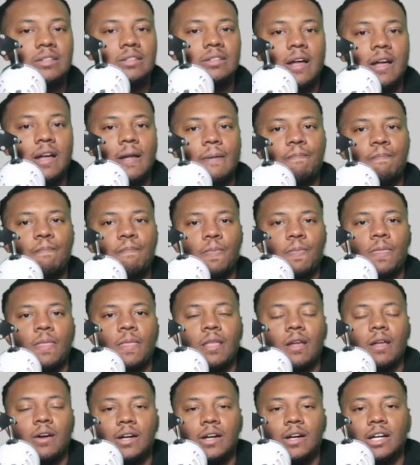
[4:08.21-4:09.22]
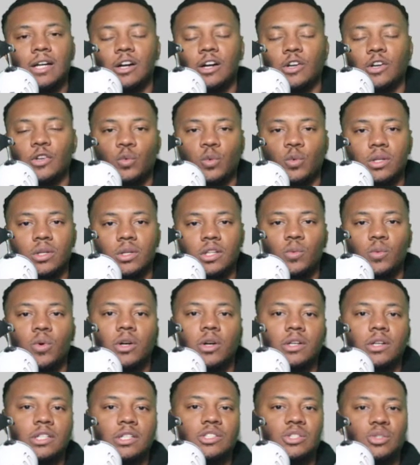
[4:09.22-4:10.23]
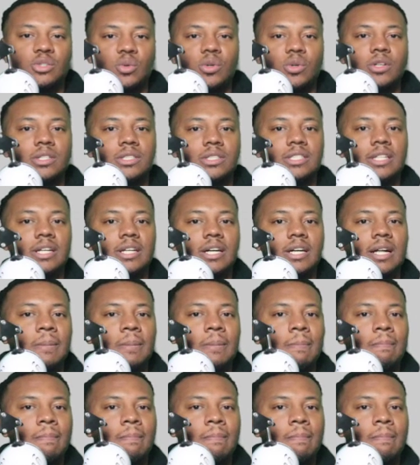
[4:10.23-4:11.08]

Like, all right, are you really working towards that?